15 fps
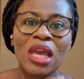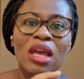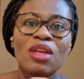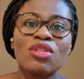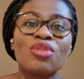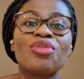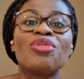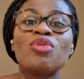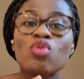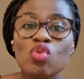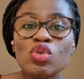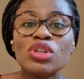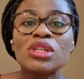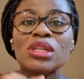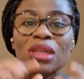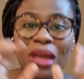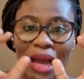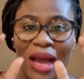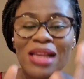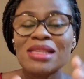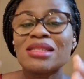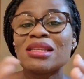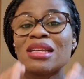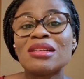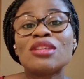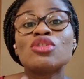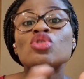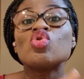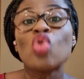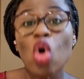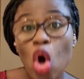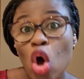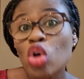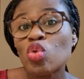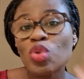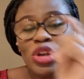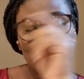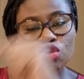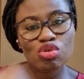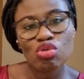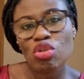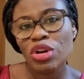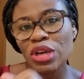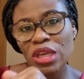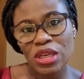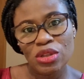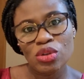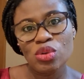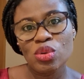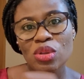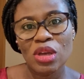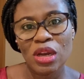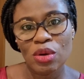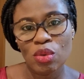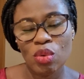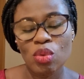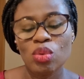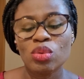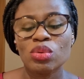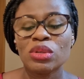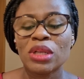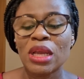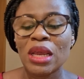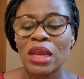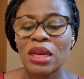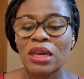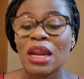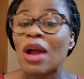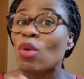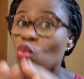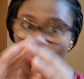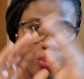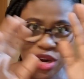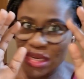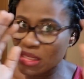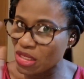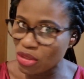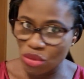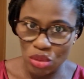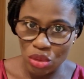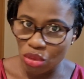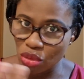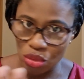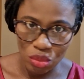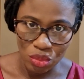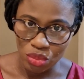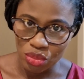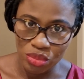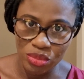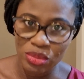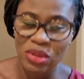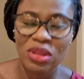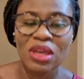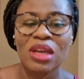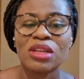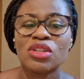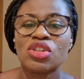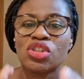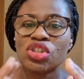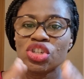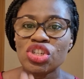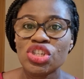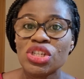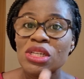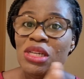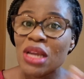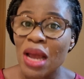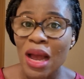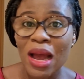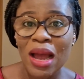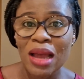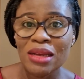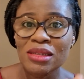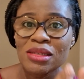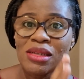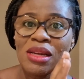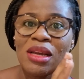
The food has a tendency to always run into that hole. Now, we did not know that she had